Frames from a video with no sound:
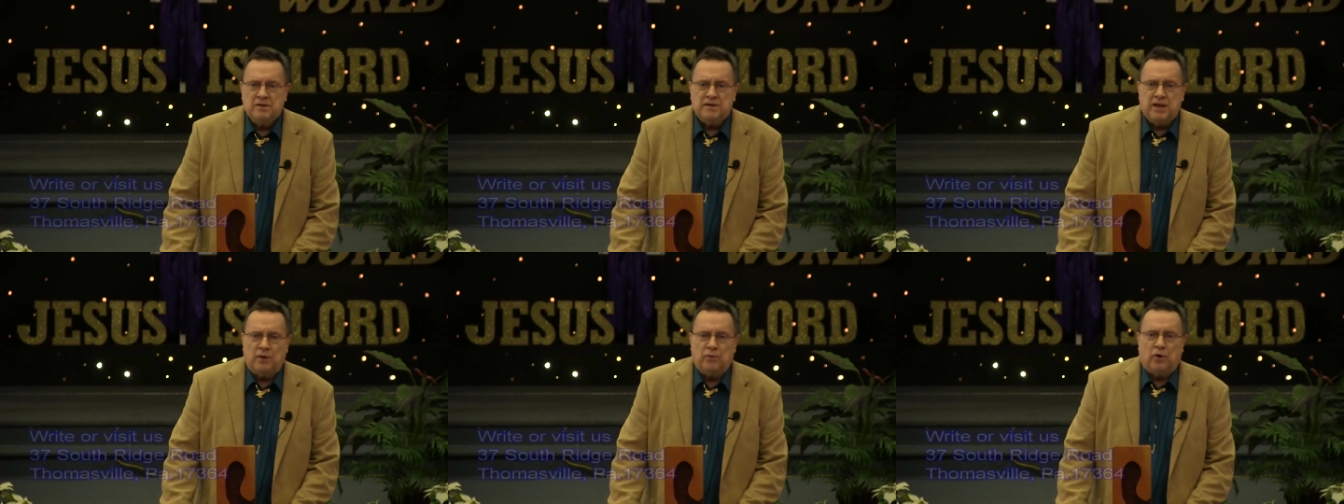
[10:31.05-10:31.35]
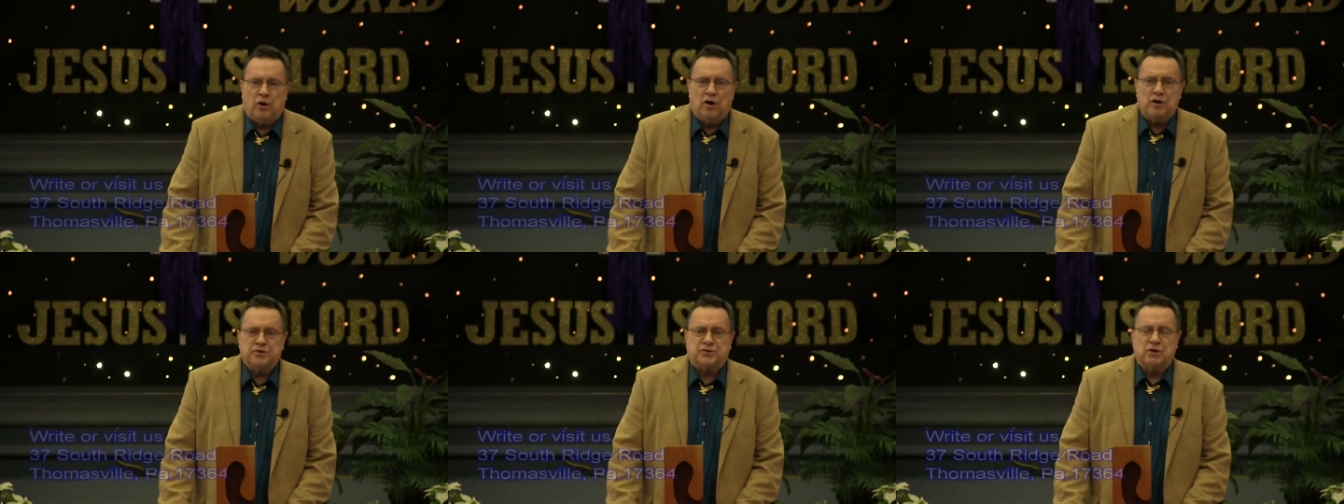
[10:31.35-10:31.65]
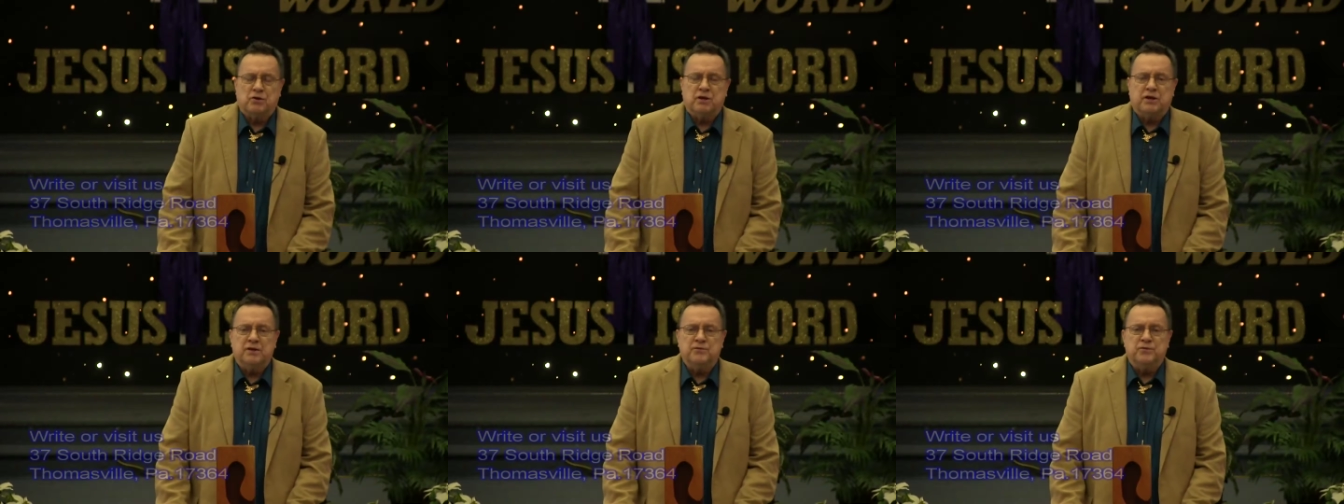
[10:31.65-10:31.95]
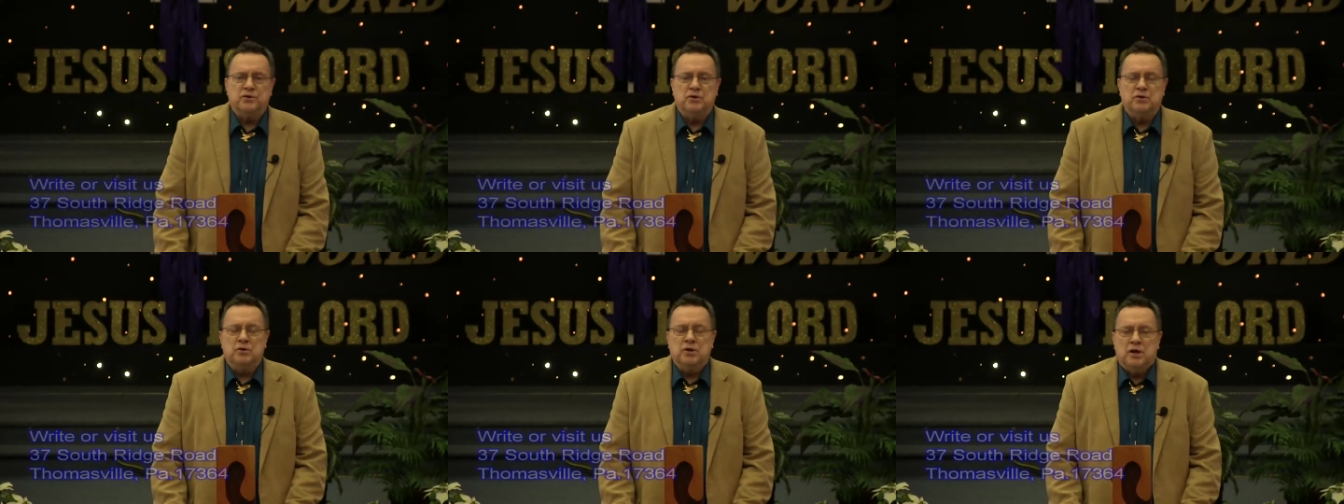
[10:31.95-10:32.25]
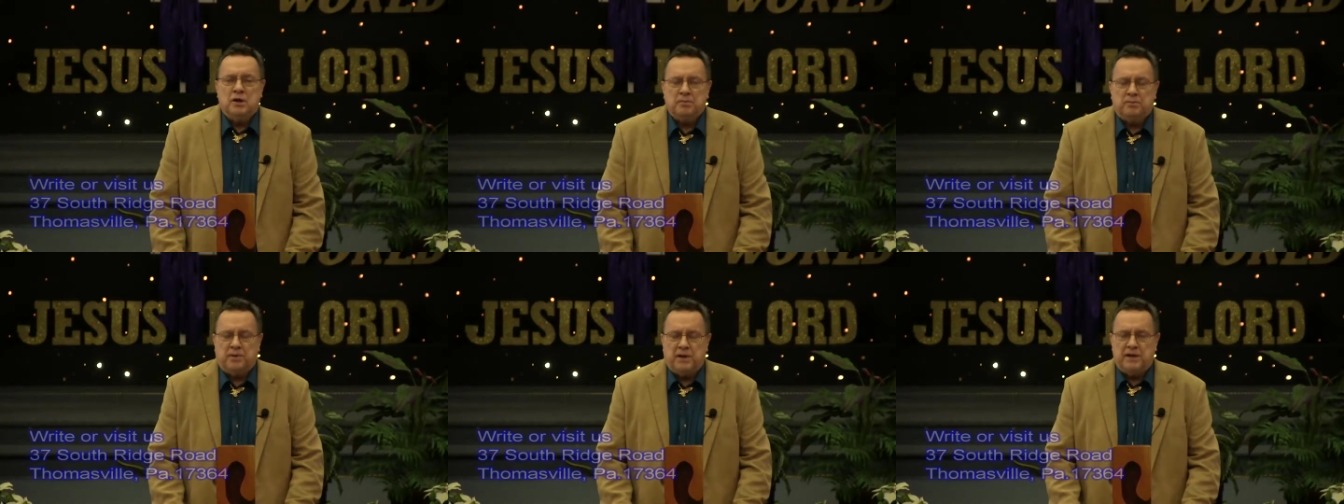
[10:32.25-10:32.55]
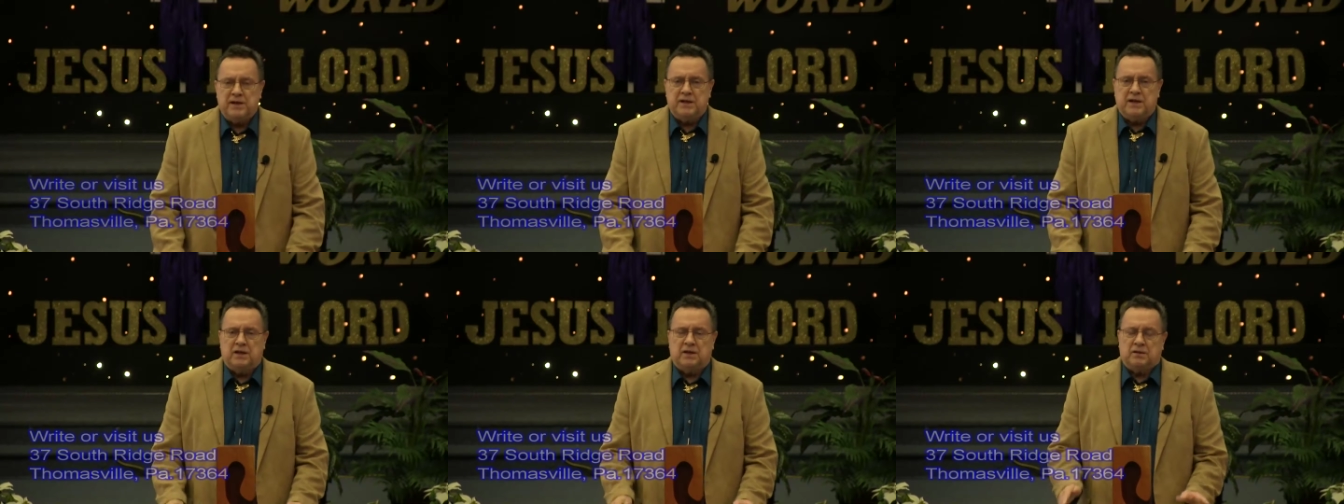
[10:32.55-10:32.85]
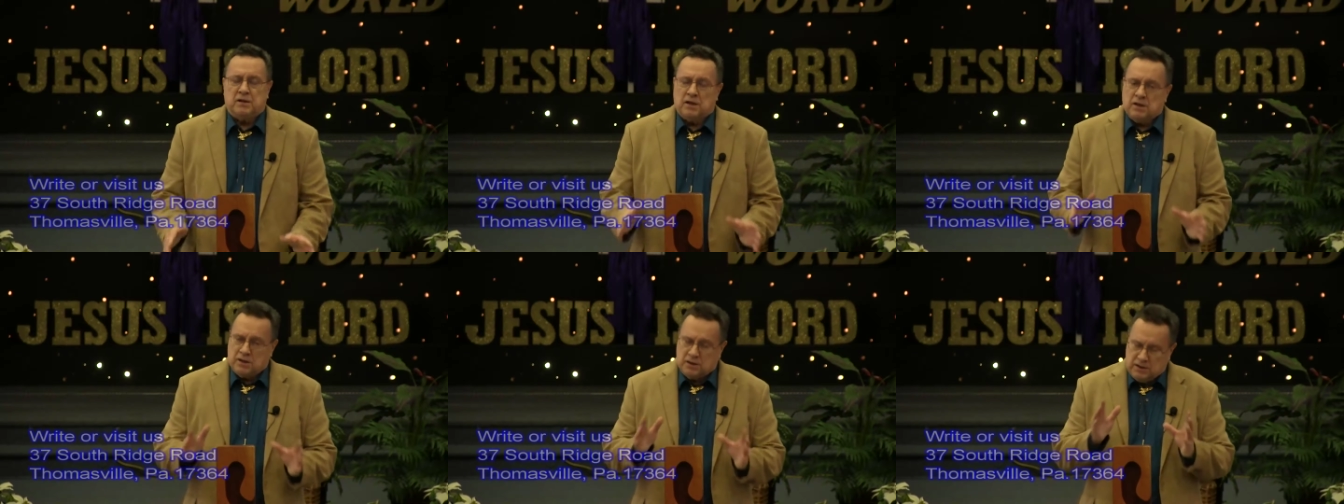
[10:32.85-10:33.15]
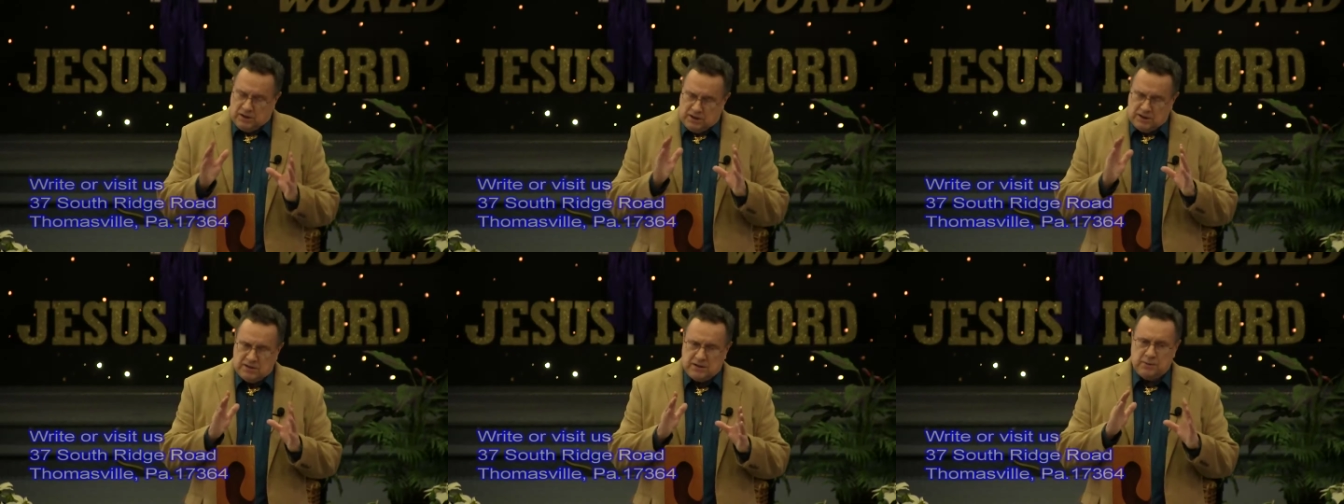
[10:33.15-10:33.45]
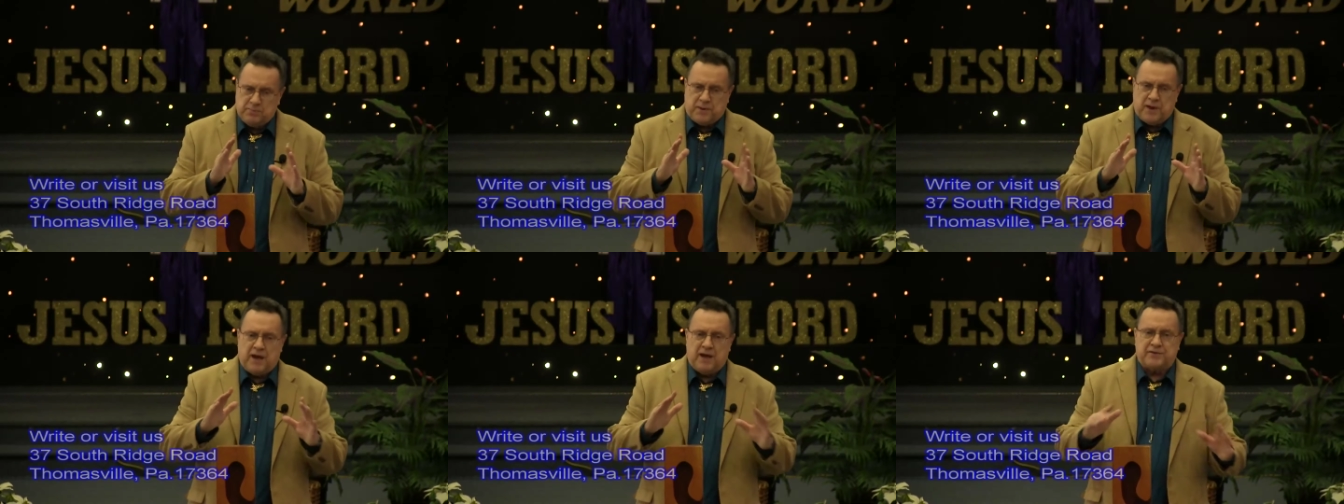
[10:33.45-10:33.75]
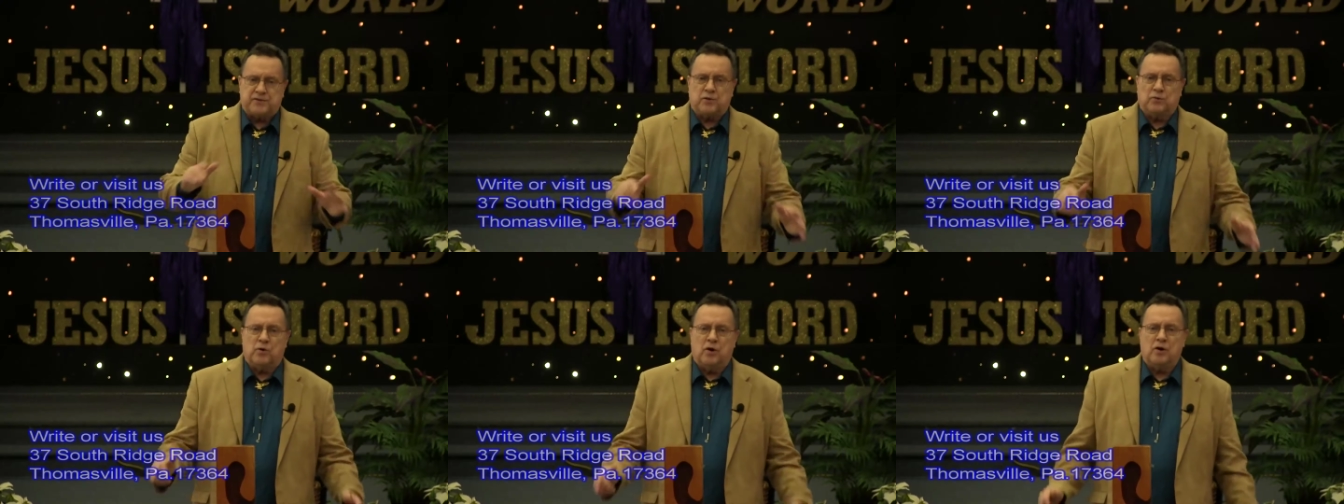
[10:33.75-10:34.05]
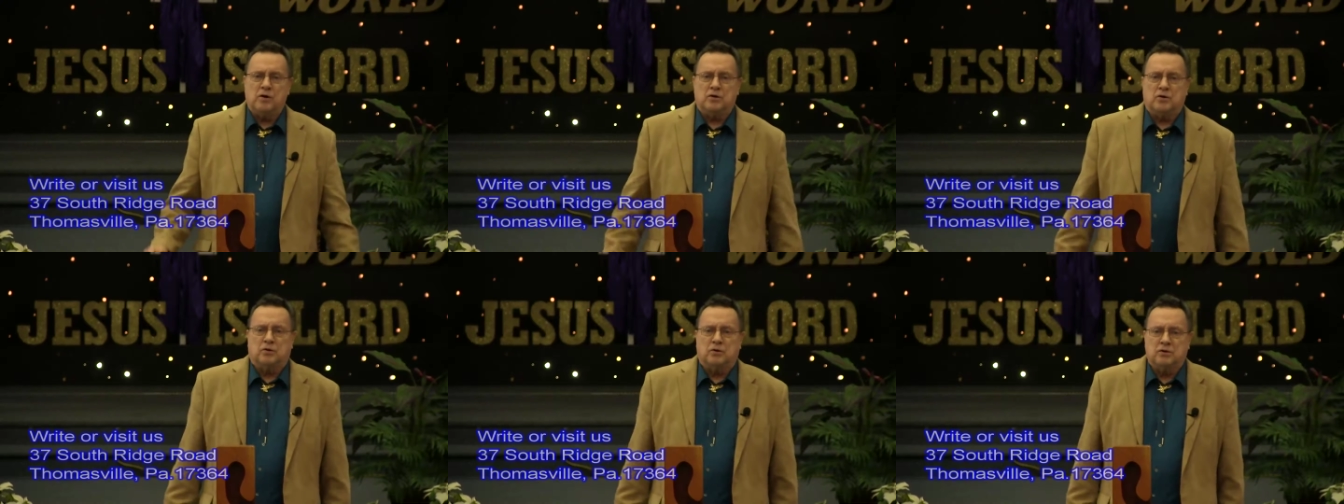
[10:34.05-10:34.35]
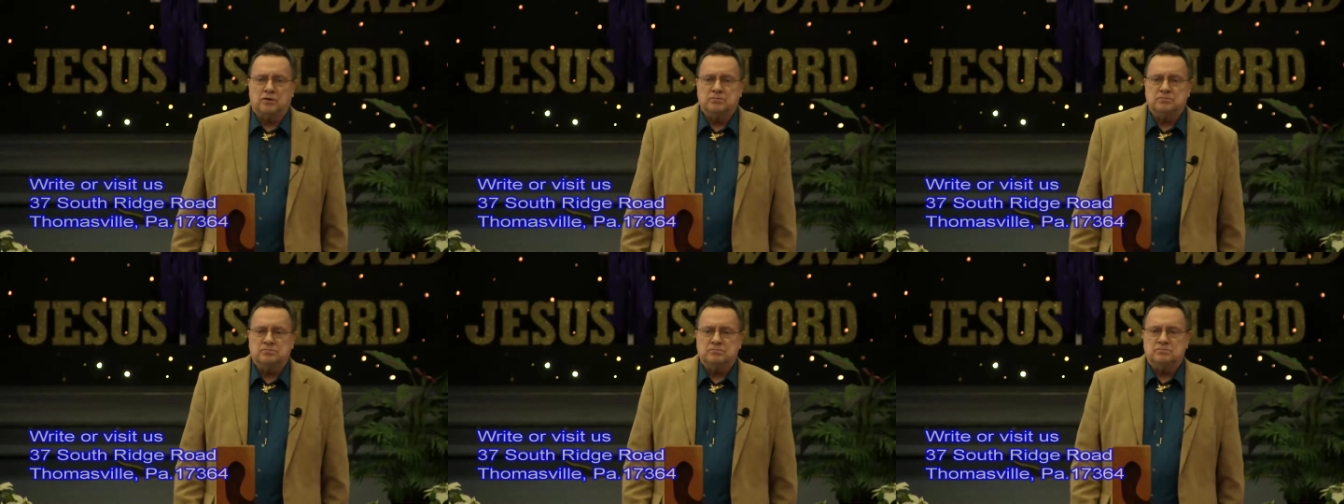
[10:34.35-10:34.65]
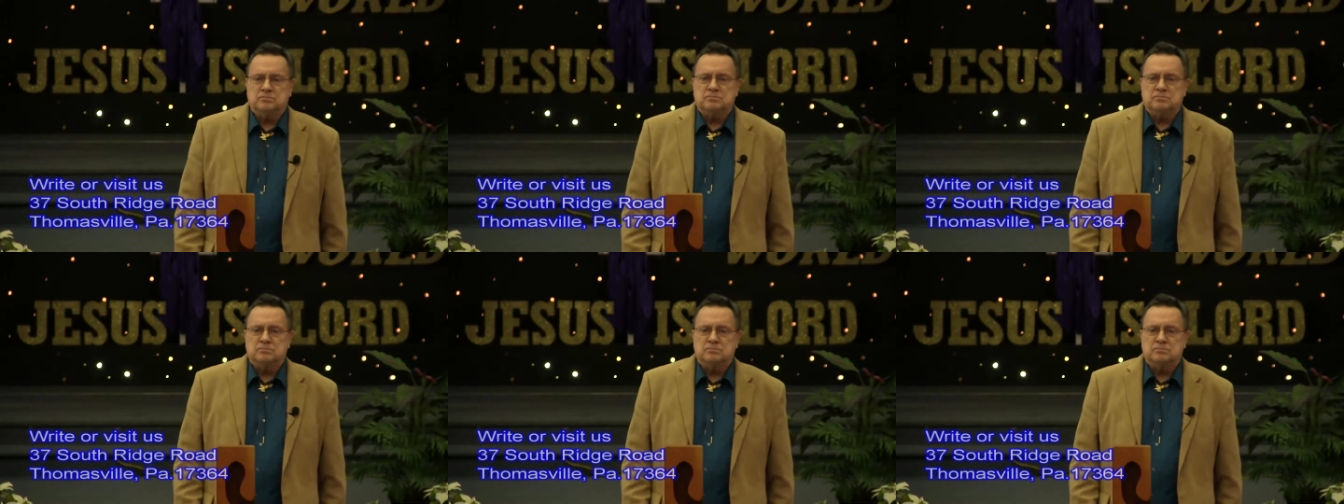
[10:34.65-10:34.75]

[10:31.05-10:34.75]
They will also give you plenty of easy paths to walk on.